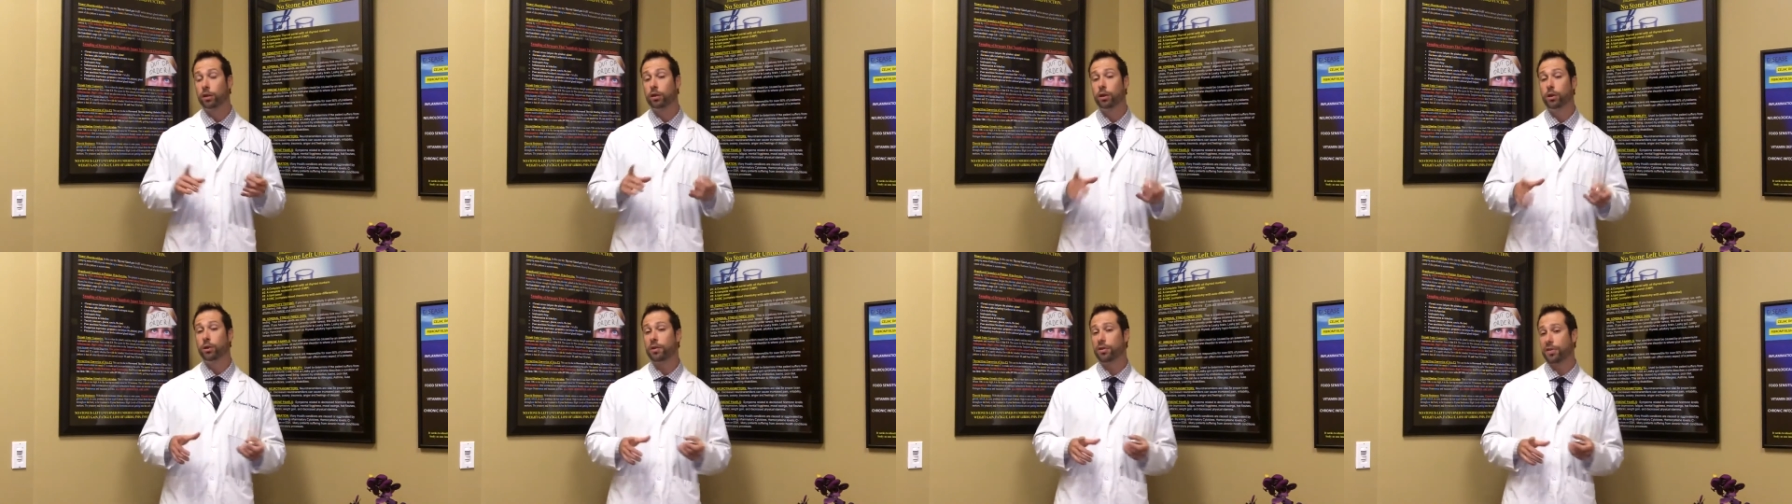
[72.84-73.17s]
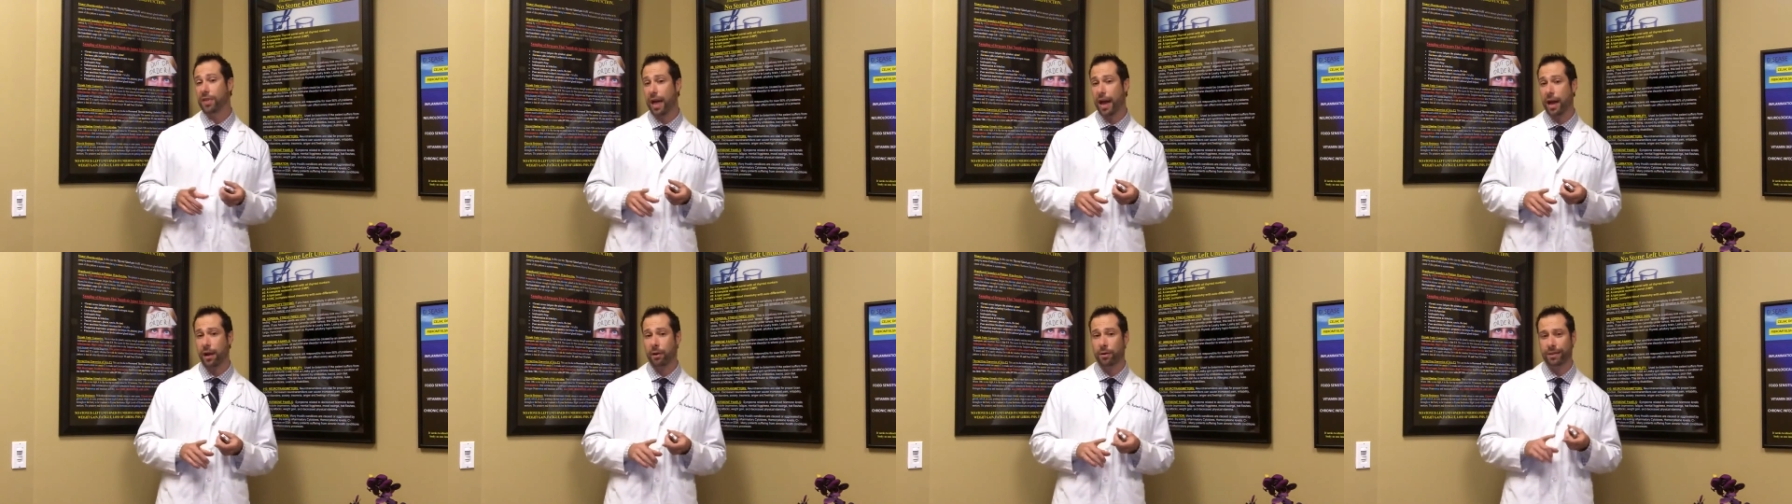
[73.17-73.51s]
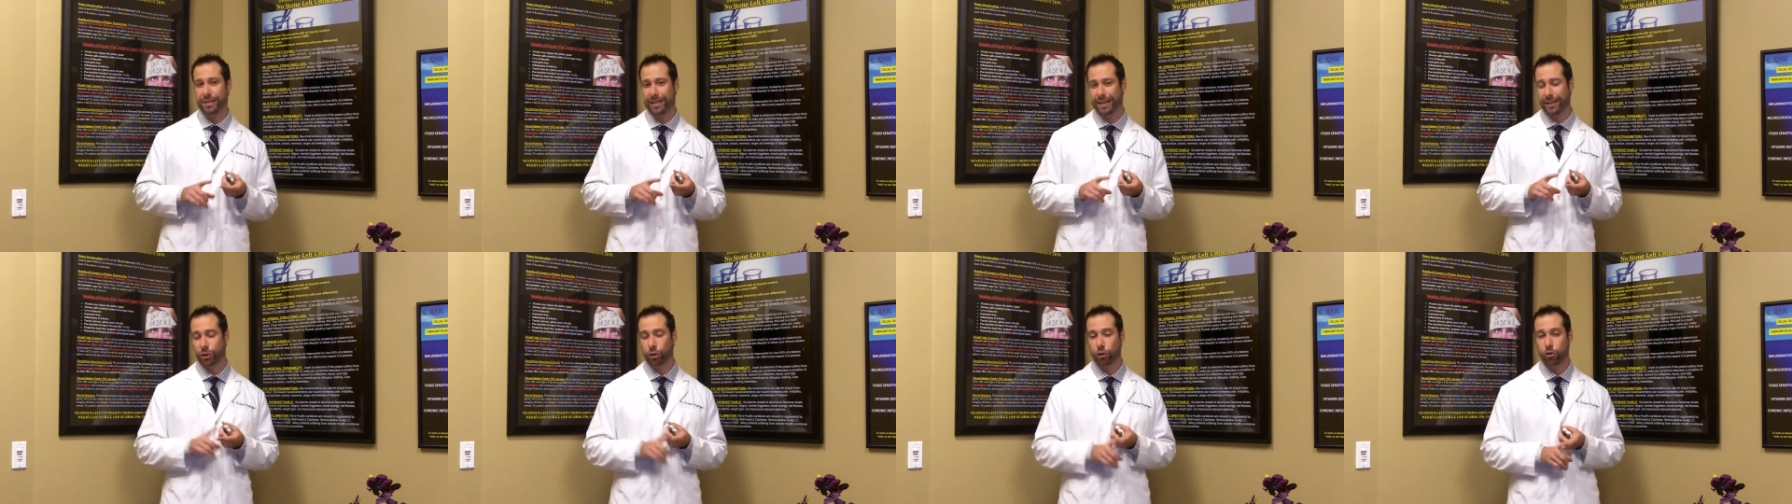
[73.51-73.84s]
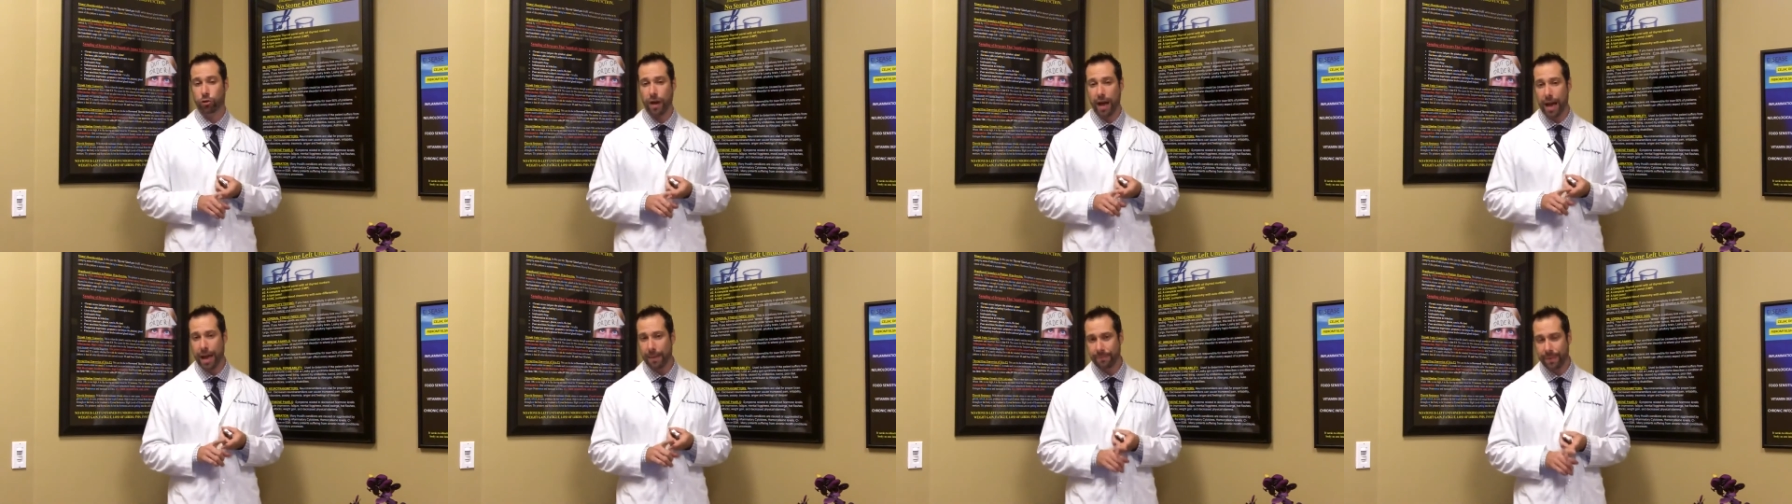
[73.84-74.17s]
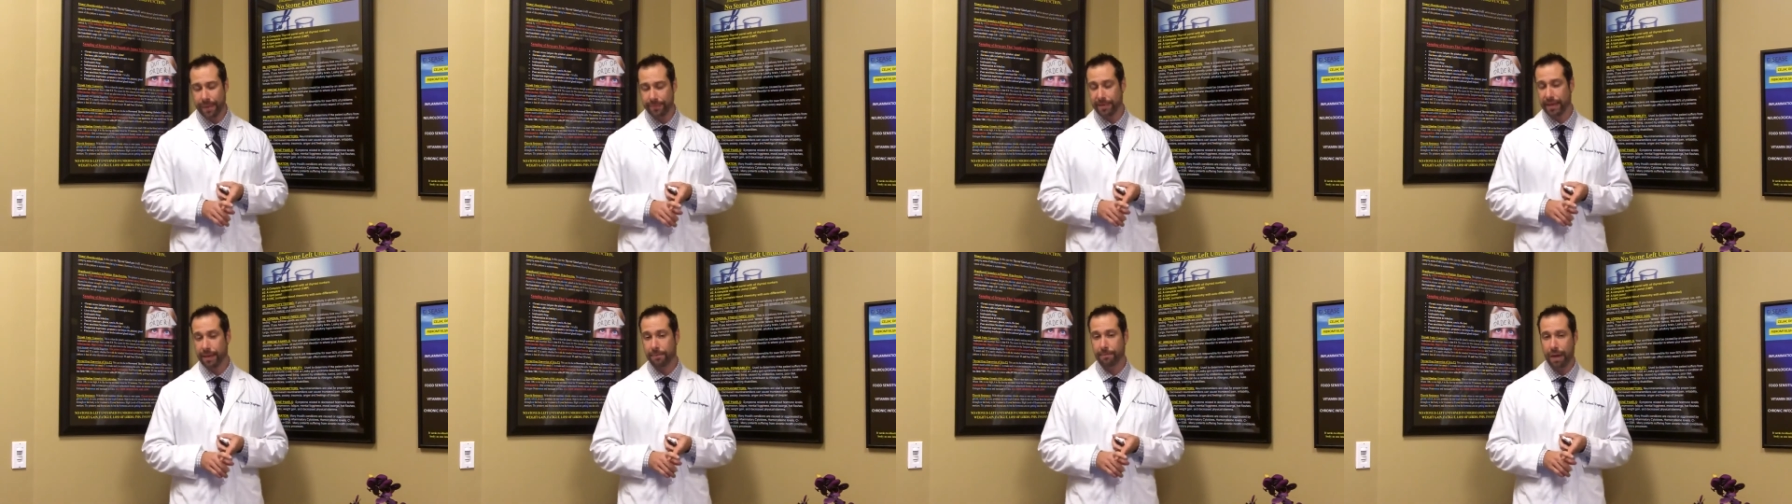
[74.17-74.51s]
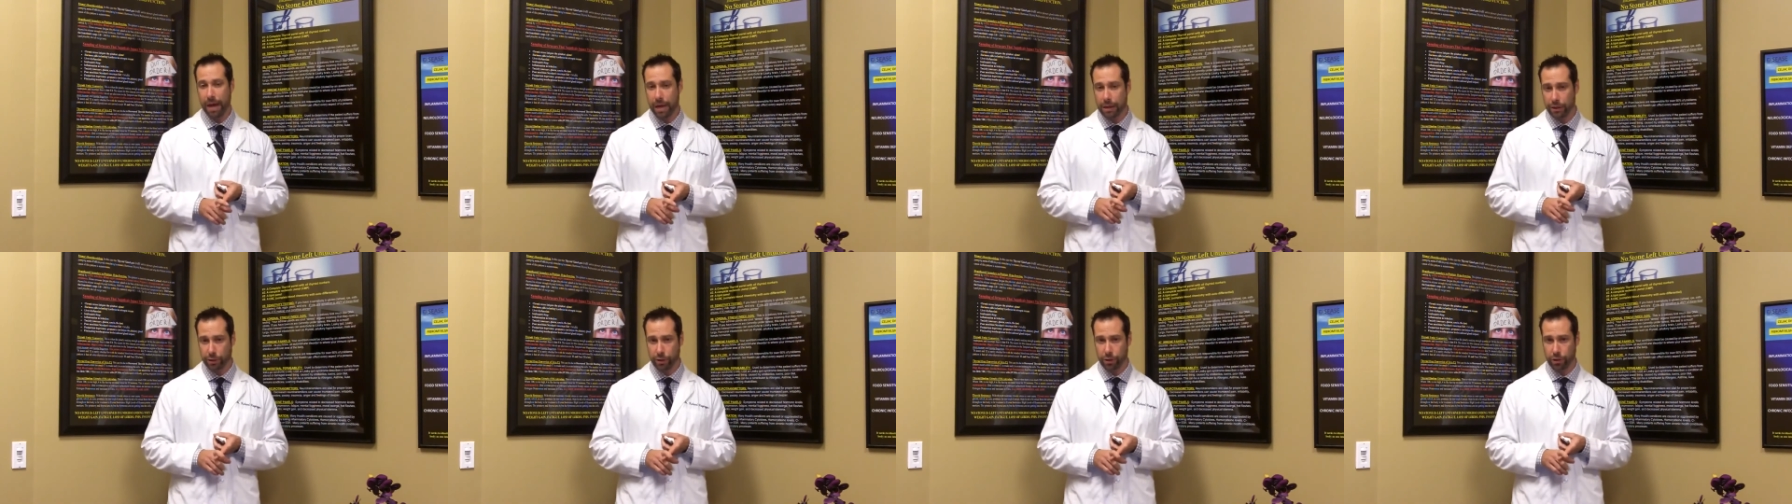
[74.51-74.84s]
Well, glutathione is a
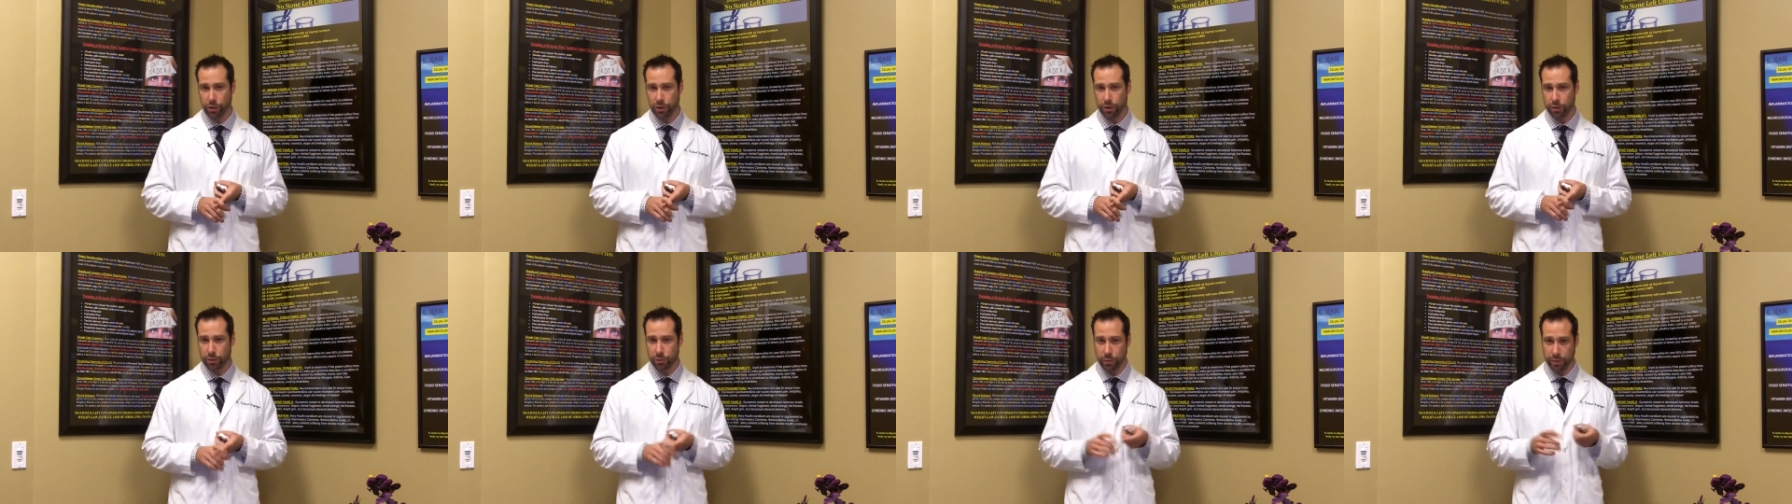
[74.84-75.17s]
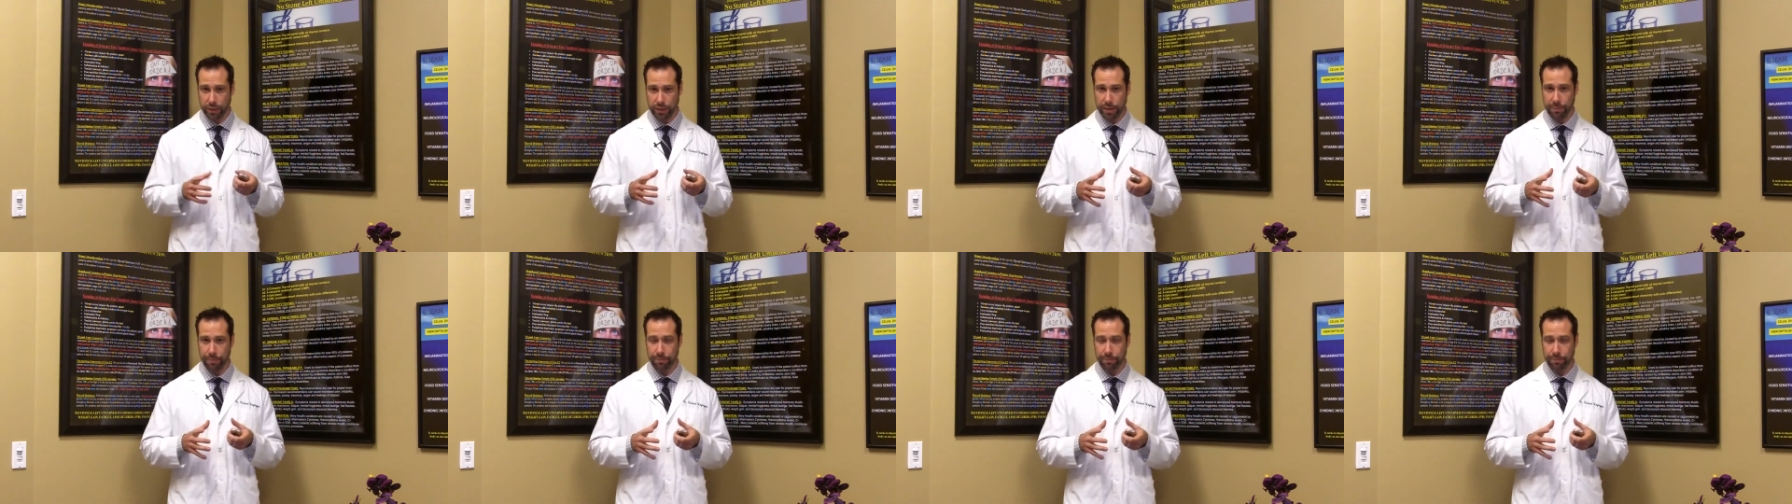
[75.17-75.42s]
tripeptide molecule.